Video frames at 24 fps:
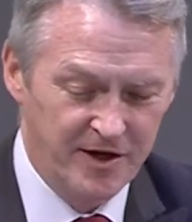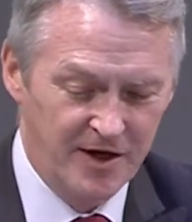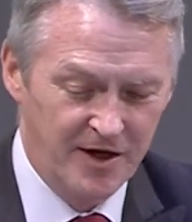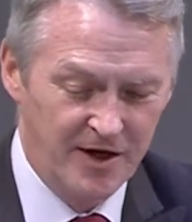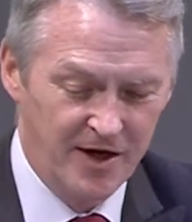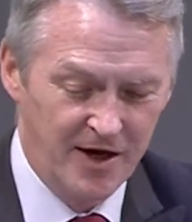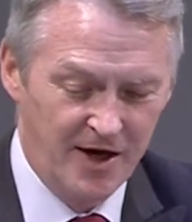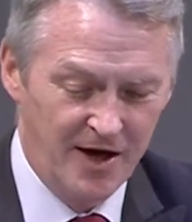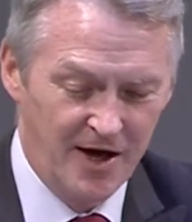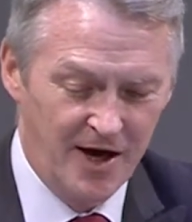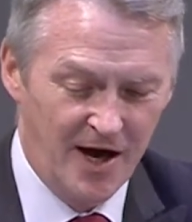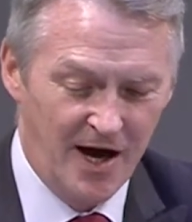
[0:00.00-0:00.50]

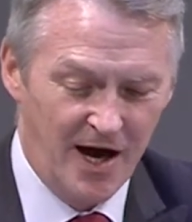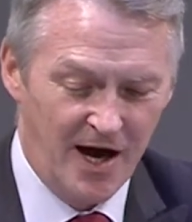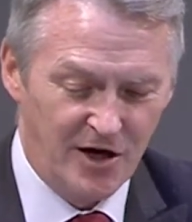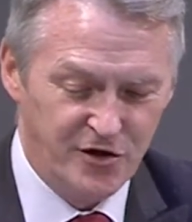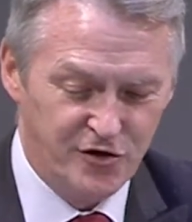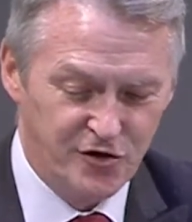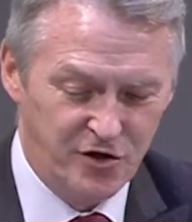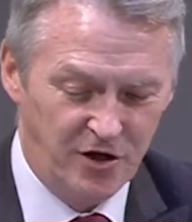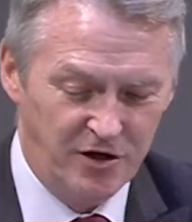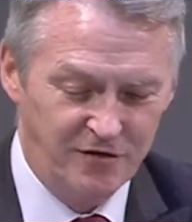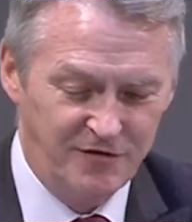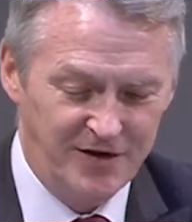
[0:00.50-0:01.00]
We are
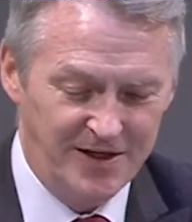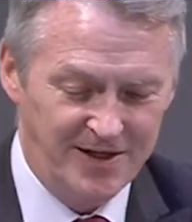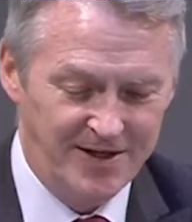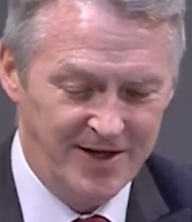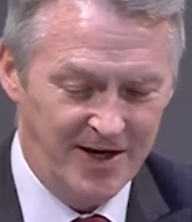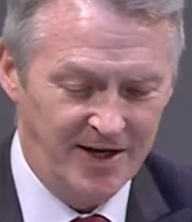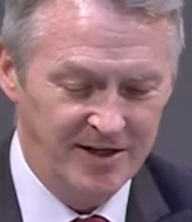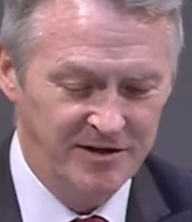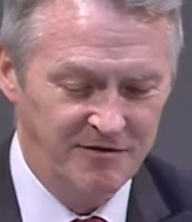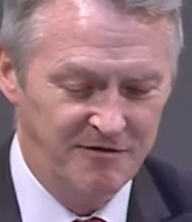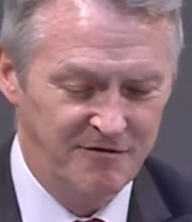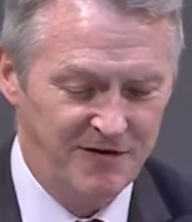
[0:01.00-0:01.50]
very
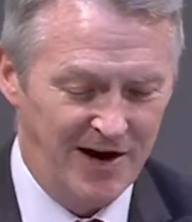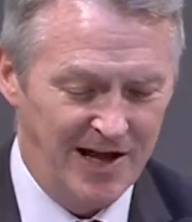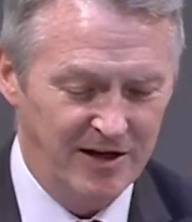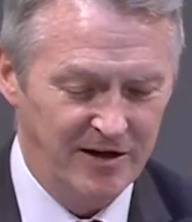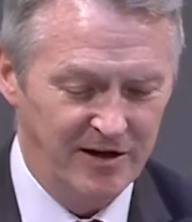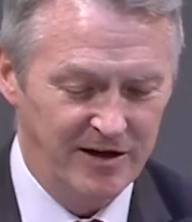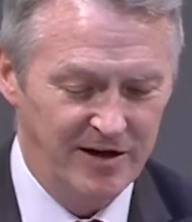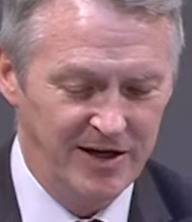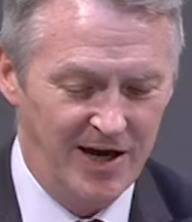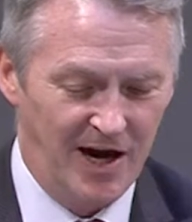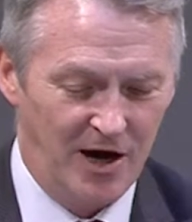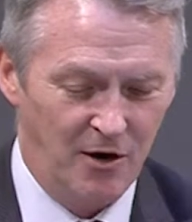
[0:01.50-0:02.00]
proud to be
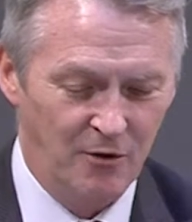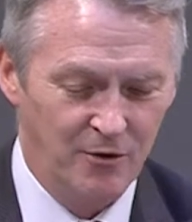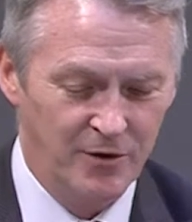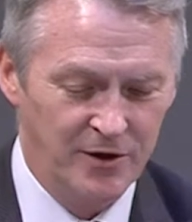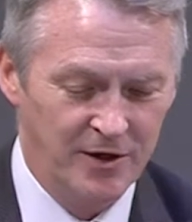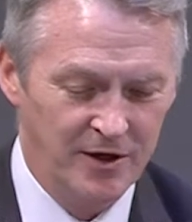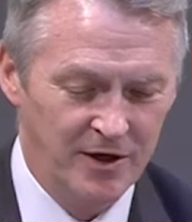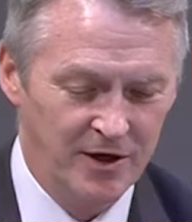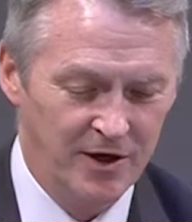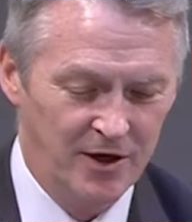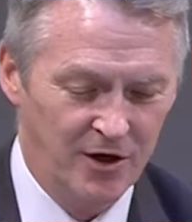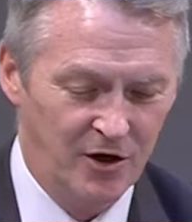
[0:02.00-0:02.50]
hosting the
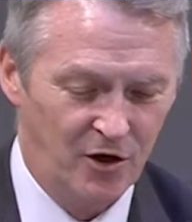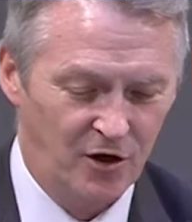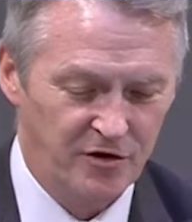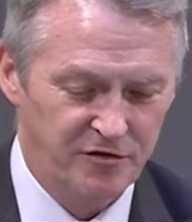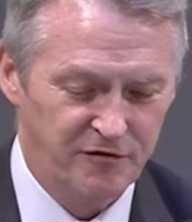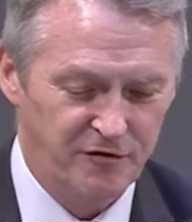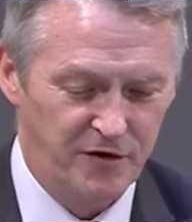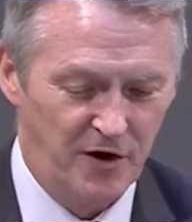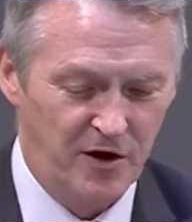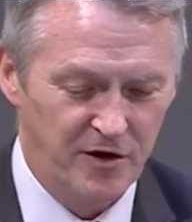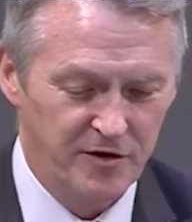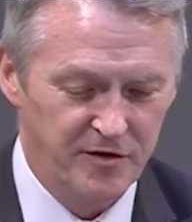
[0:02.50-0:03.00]
Urdd
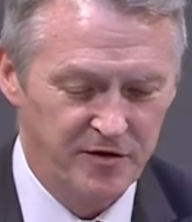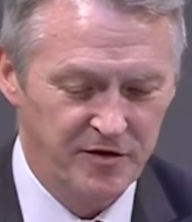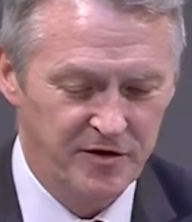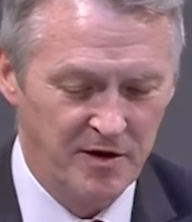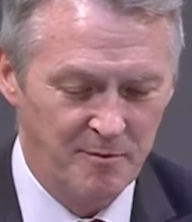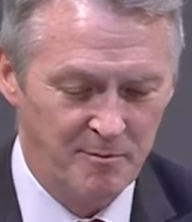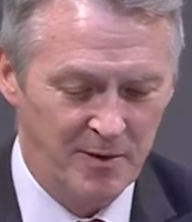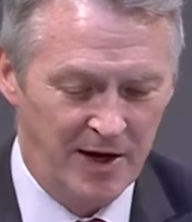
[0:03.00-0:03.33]
Eisteddfod,